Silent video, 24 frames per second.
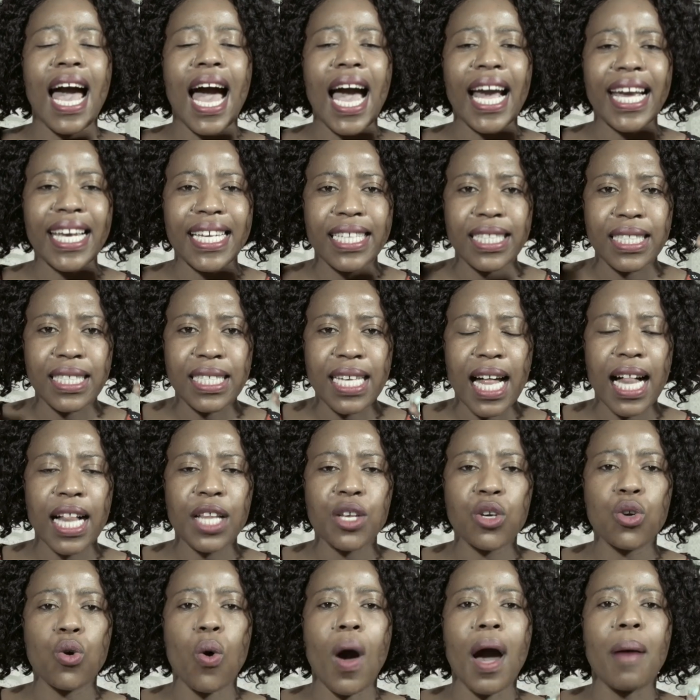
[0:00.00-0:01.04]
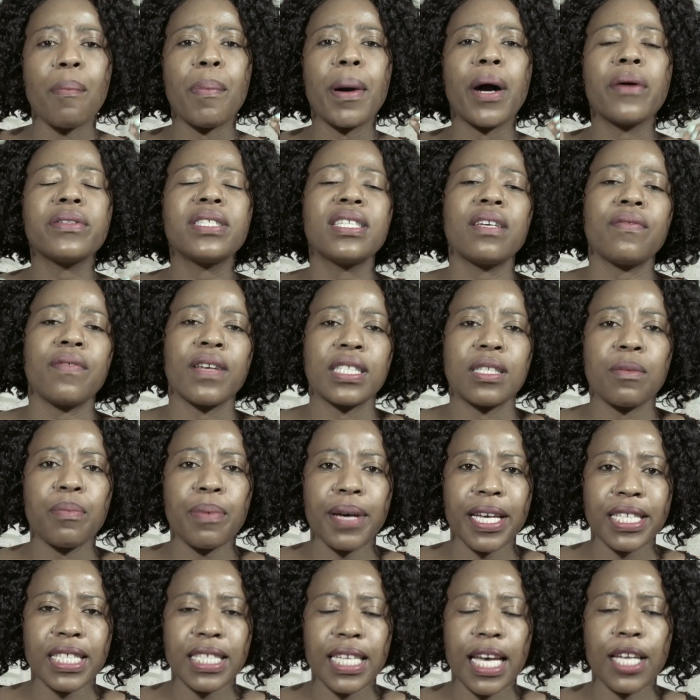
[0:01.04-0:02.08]
I can tell you about
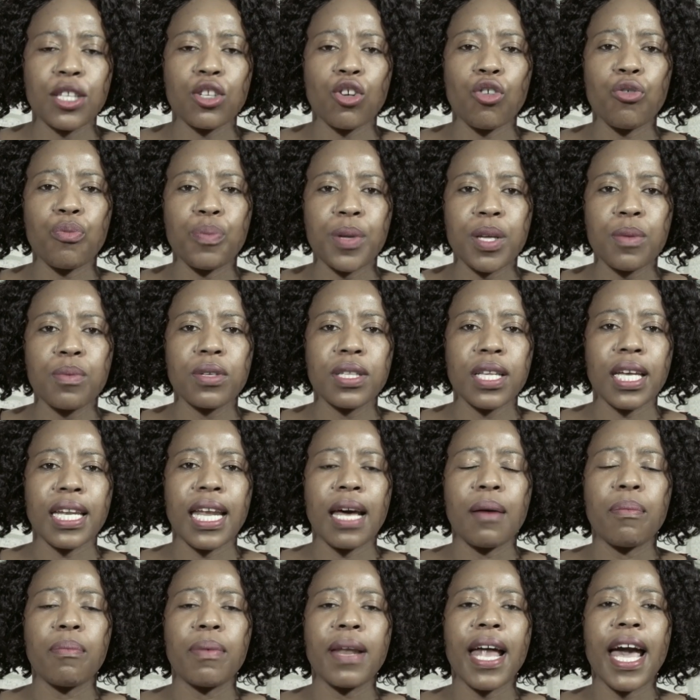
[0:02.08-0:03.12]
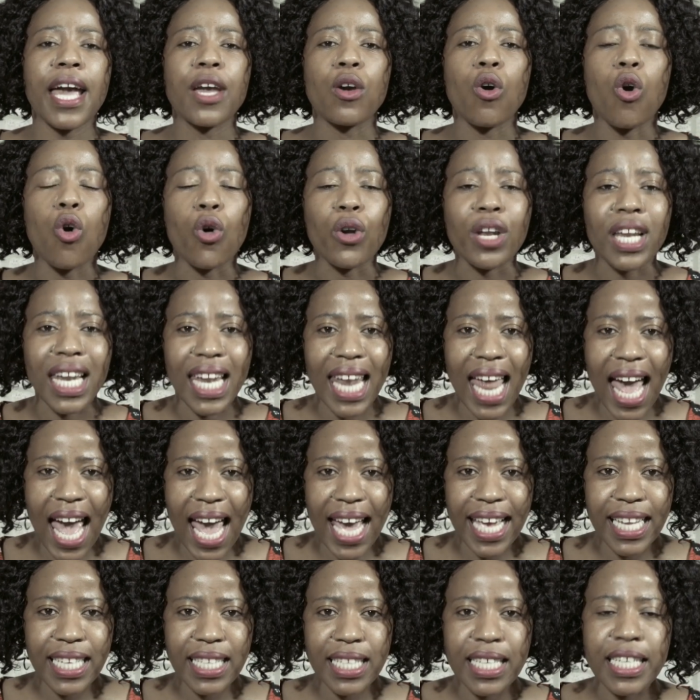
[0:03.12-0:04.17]
70% of people that apply
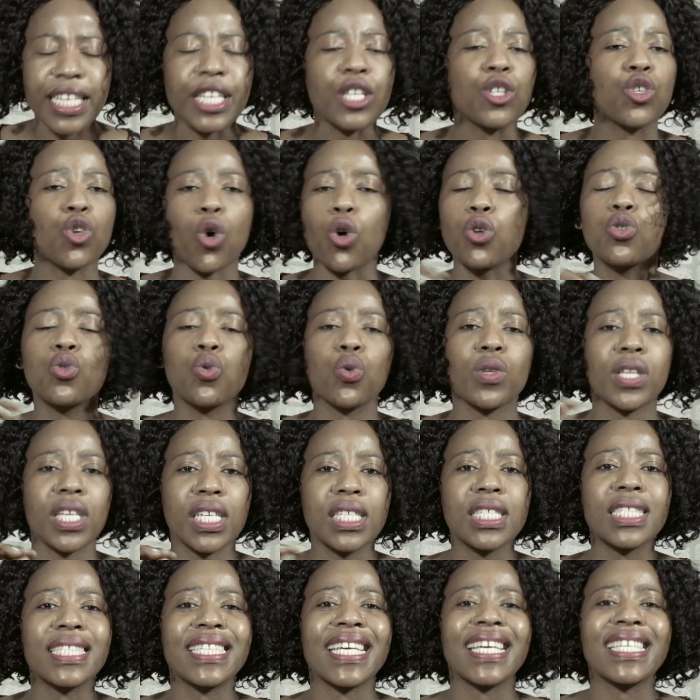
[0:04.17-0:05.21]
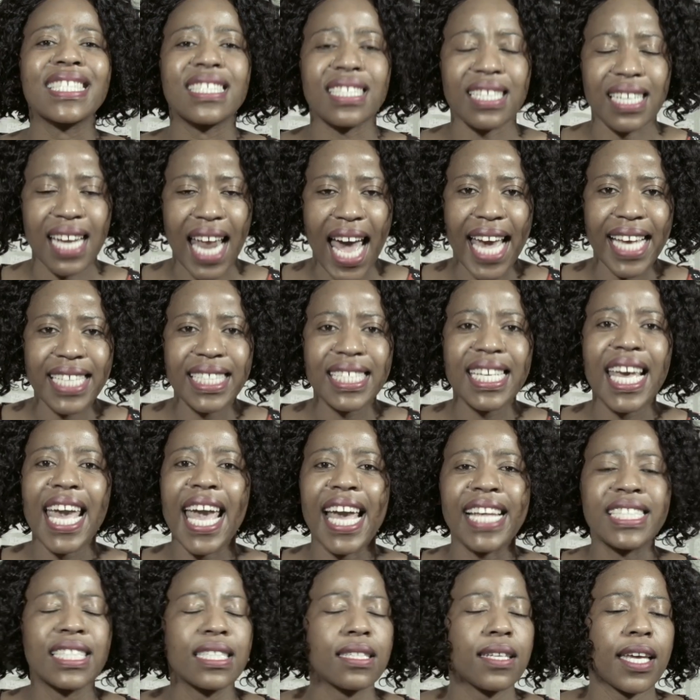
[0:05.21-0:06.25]
online don't do these things right,
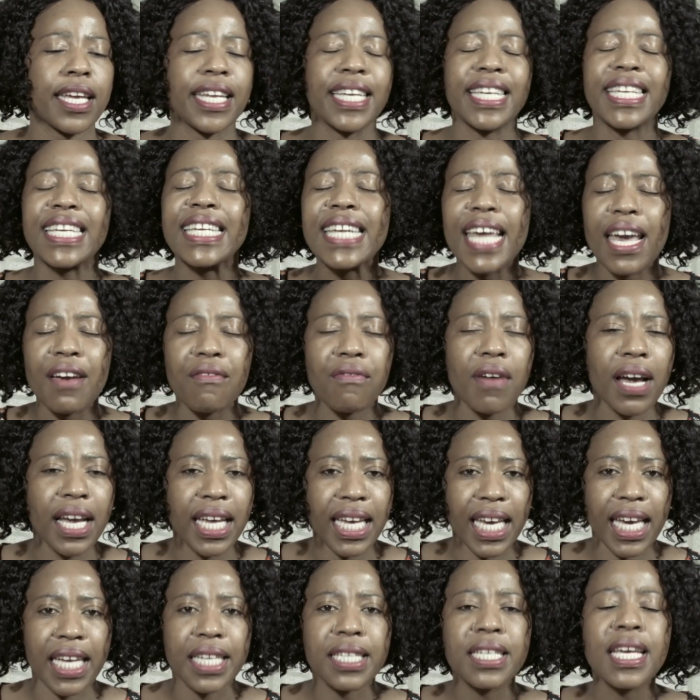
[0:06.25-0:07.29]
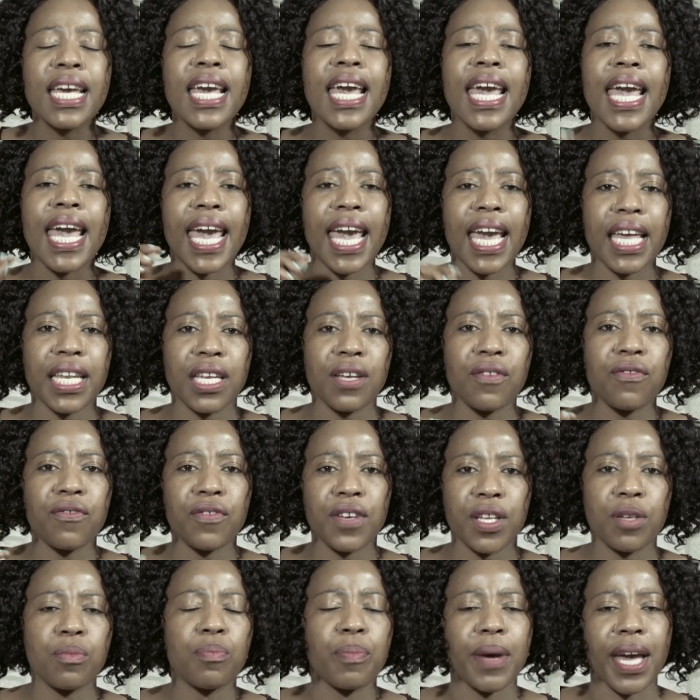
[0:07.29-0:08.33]
hence, they never get any
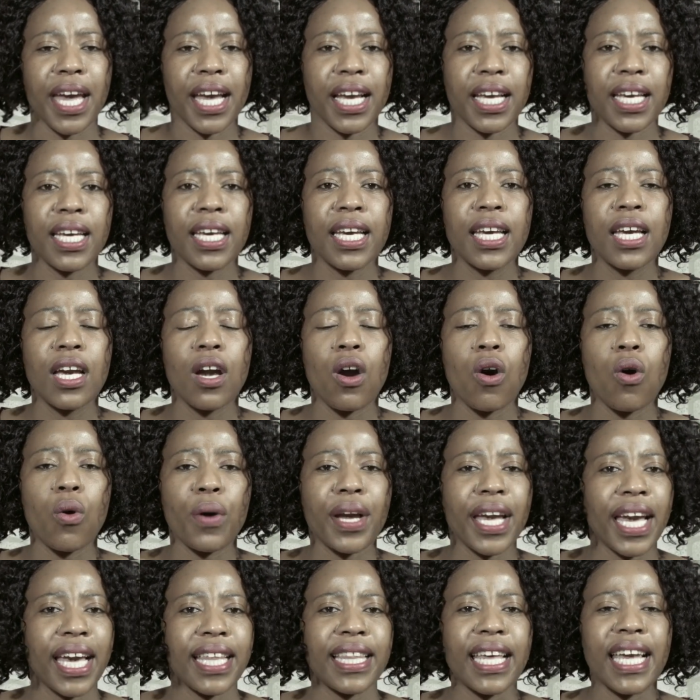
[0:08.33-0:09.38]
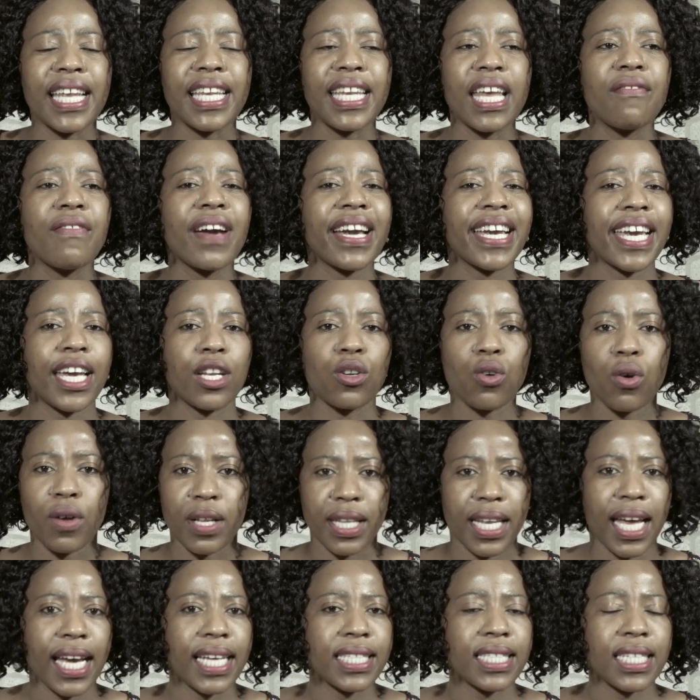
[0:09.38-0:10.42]
feedback okay, they never get
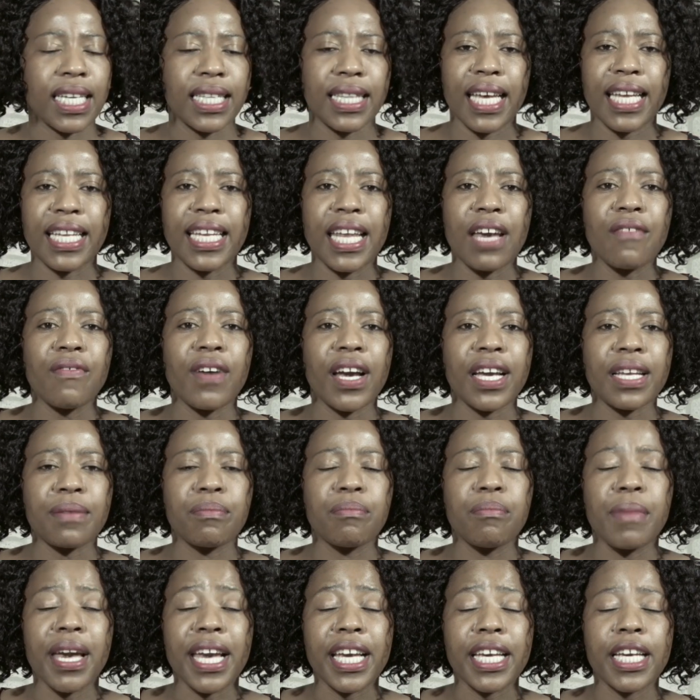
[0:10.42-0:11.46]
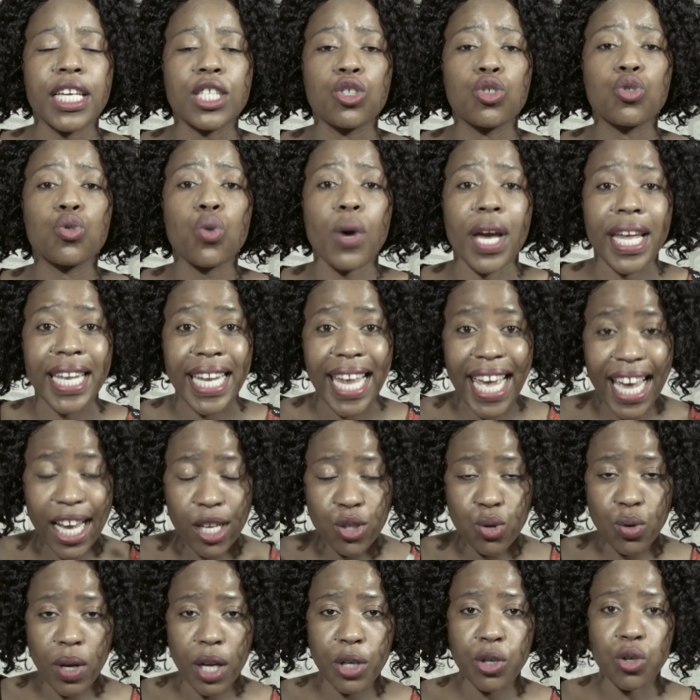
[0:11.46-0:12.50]
contacted, they never make it to an
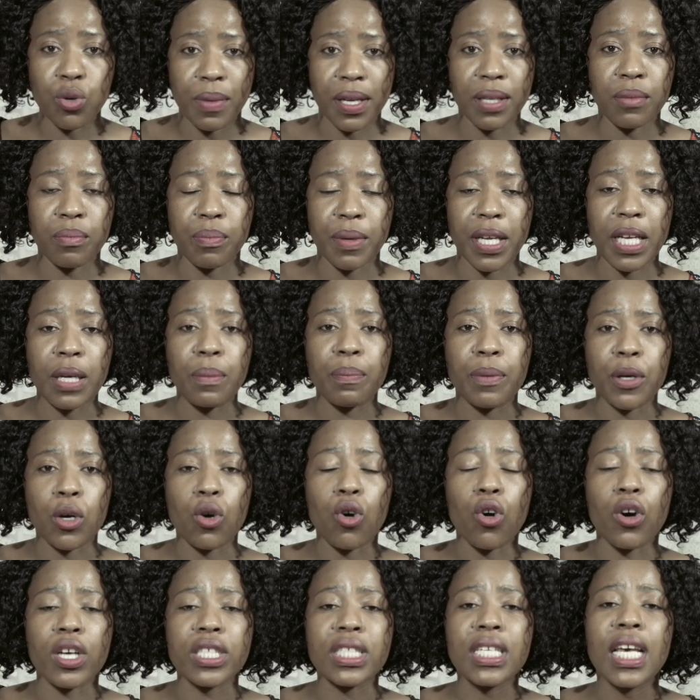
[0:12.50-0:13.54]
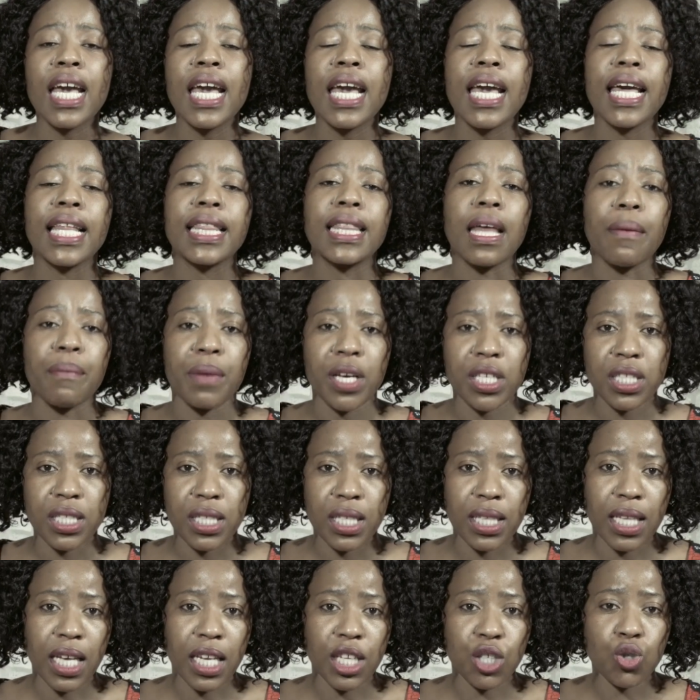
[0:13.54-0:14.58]
actual human being because the
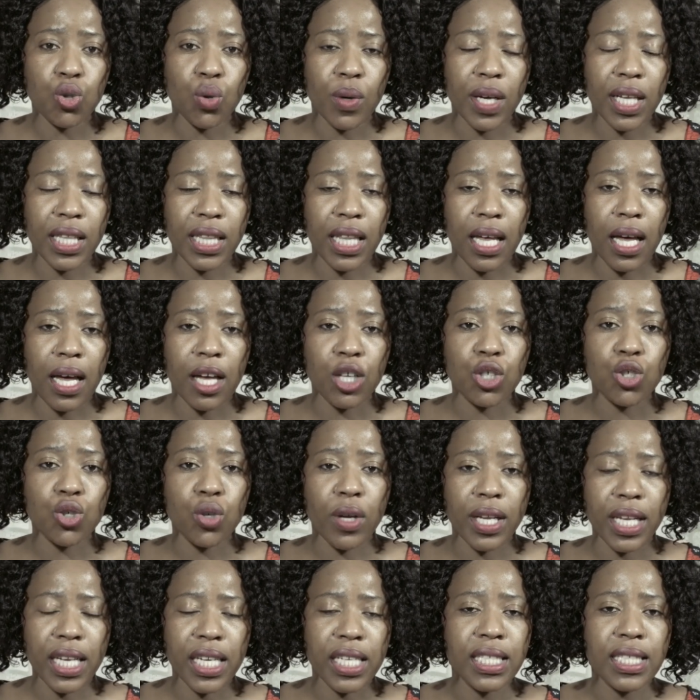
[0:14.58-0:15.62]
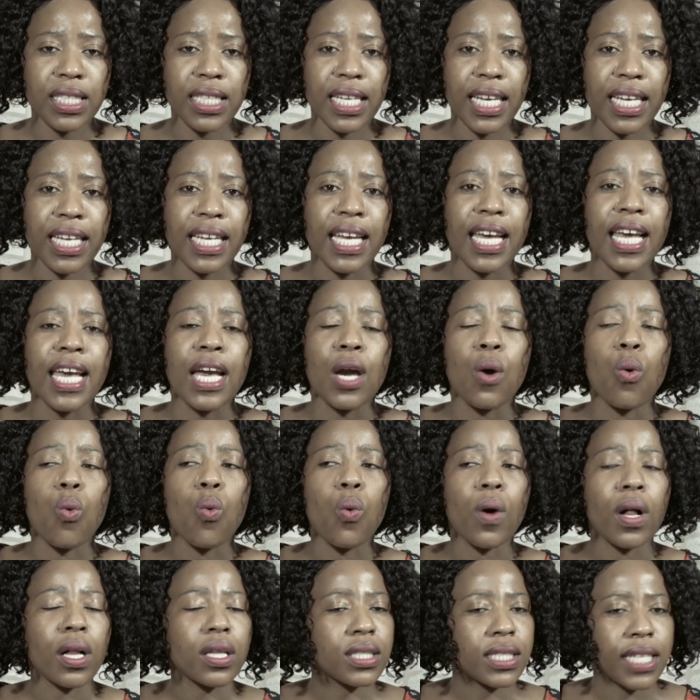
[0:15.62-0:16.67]
machine that is doing the shortlisting
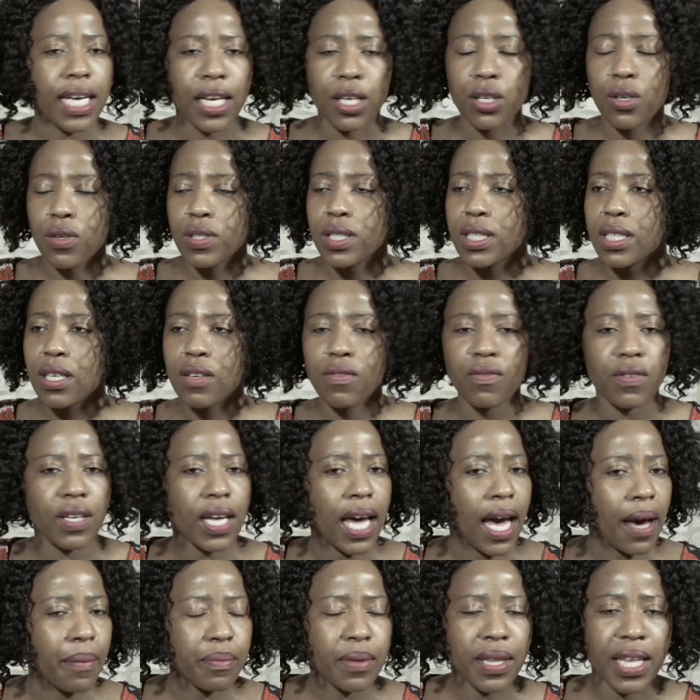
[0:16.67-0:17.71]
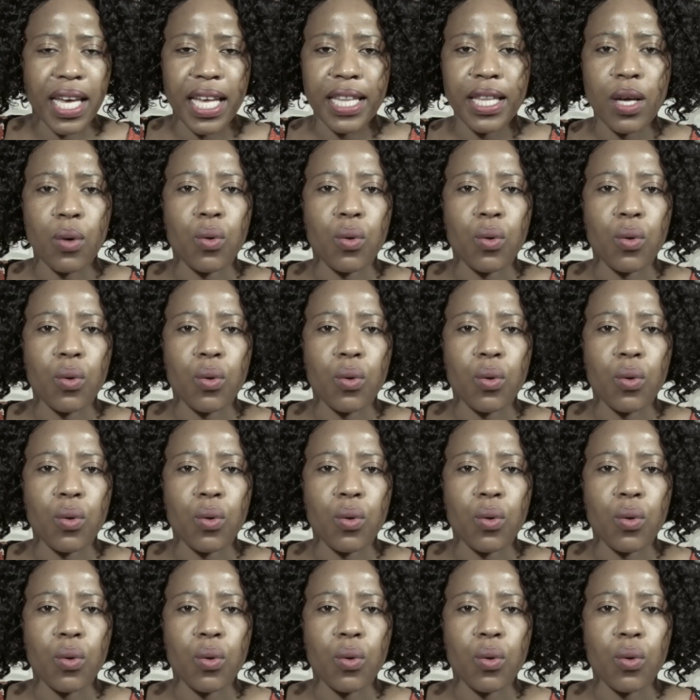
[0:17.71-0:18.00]
will take your CV up there.